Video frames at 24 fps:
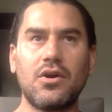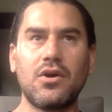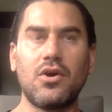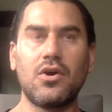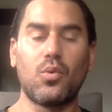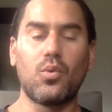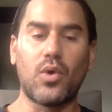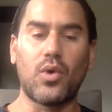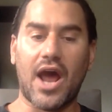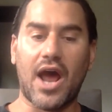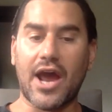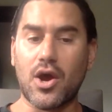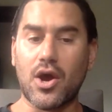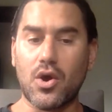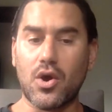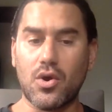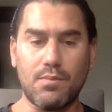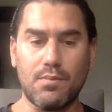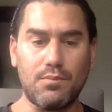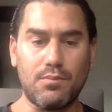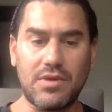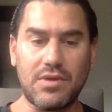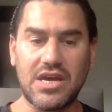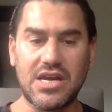when I go to
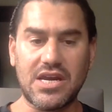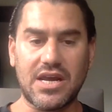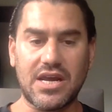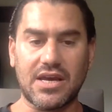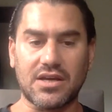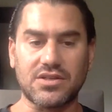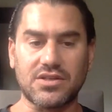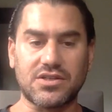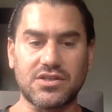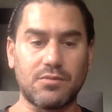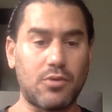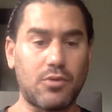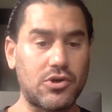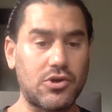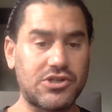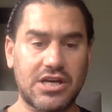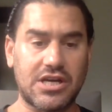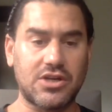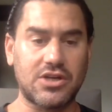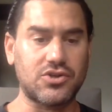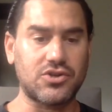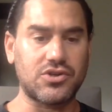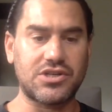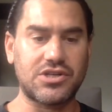meetings, the most
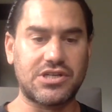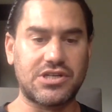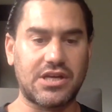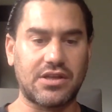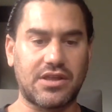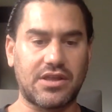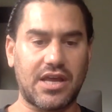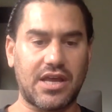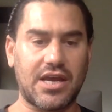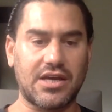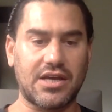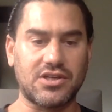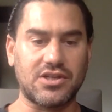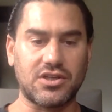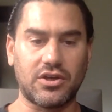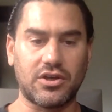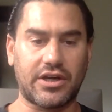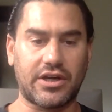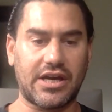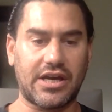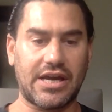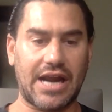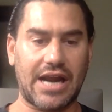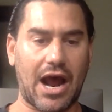interesting thing is
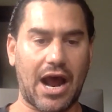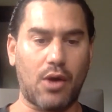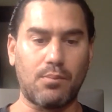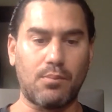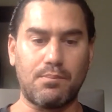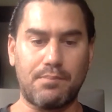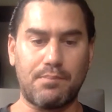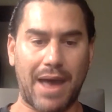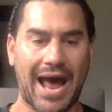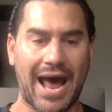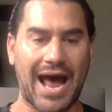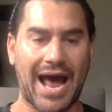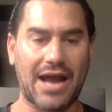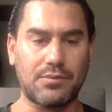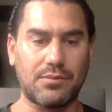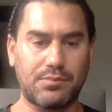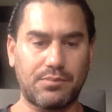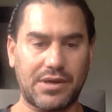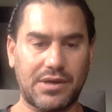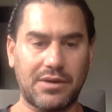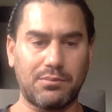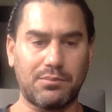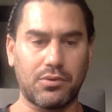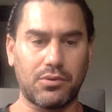looking at how bad
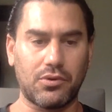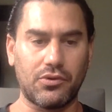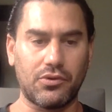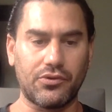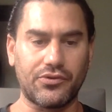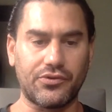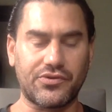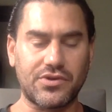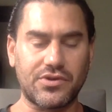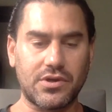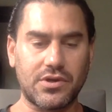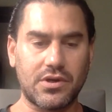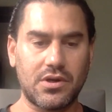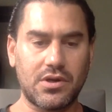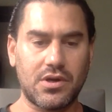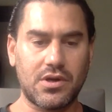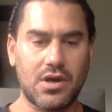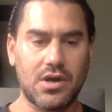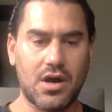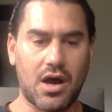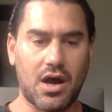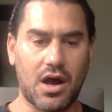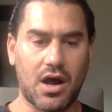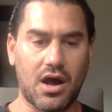people's
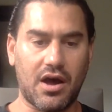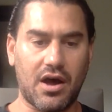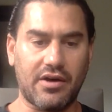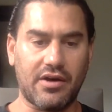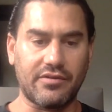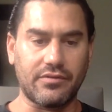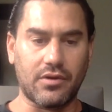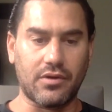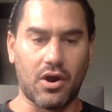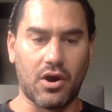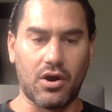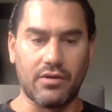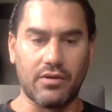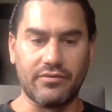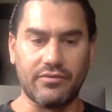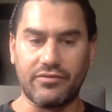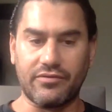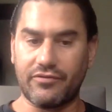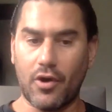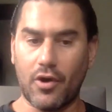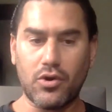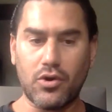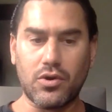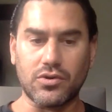
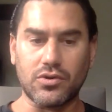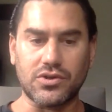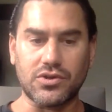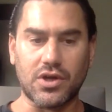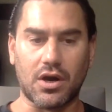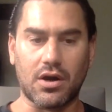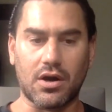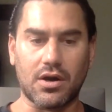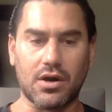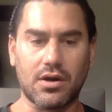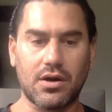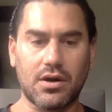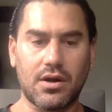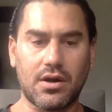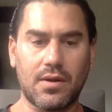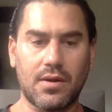photos are.